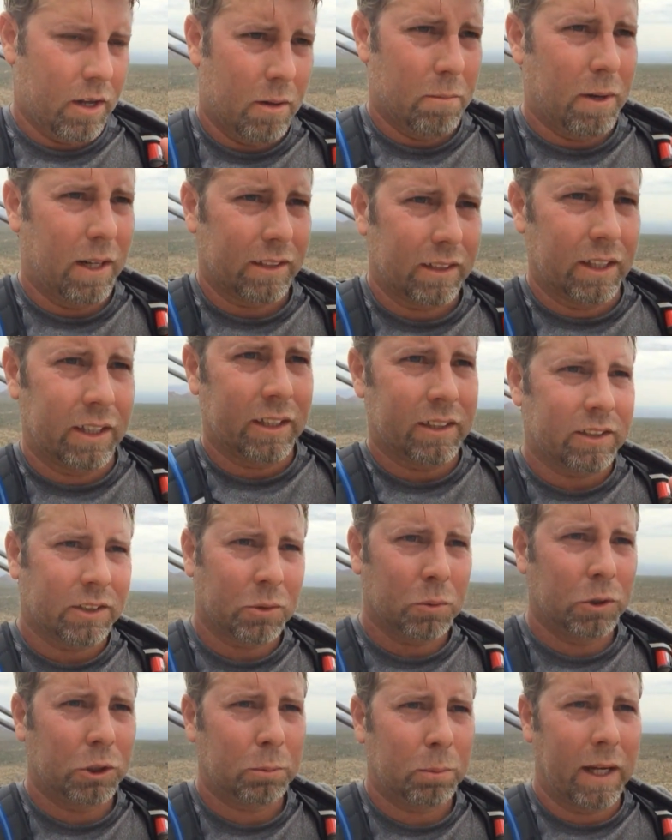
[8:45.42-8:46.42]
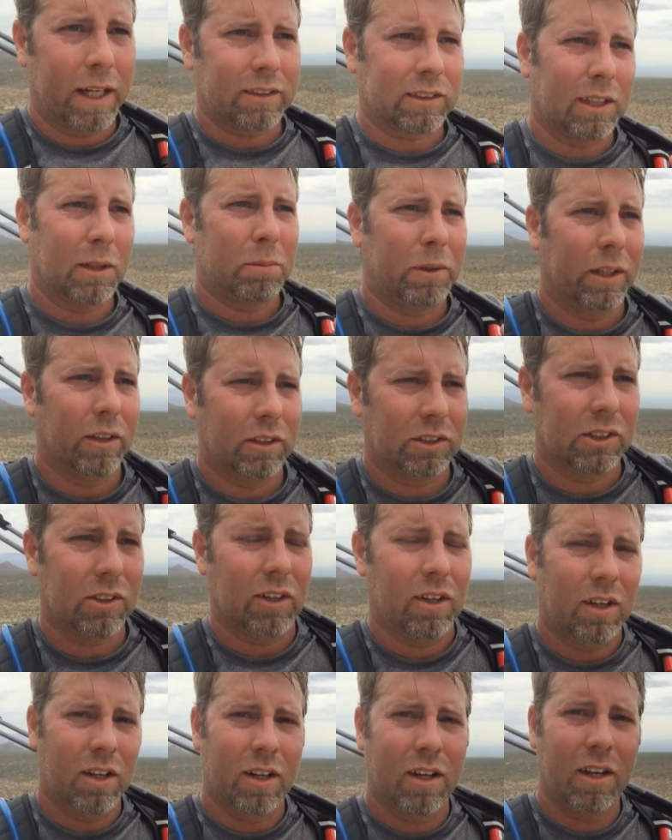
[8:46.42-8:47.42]
About to hit the switchbacks up here,
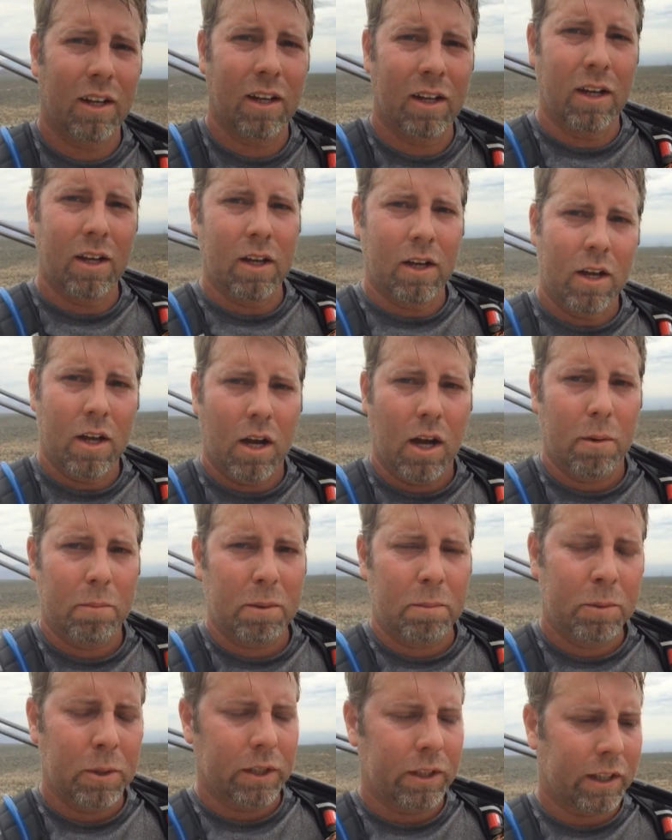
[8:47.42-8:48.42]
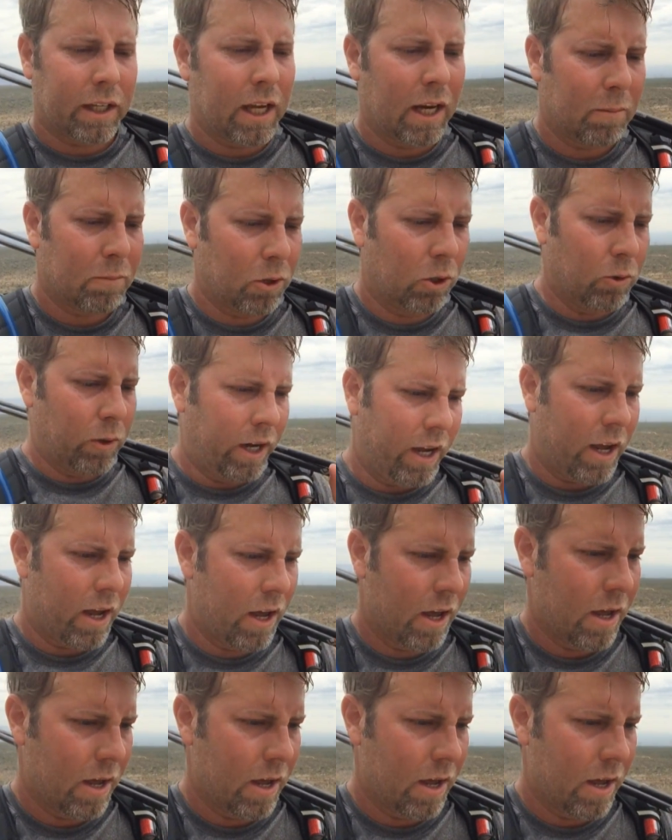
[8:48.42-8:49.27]
so I'll be putting the camera away.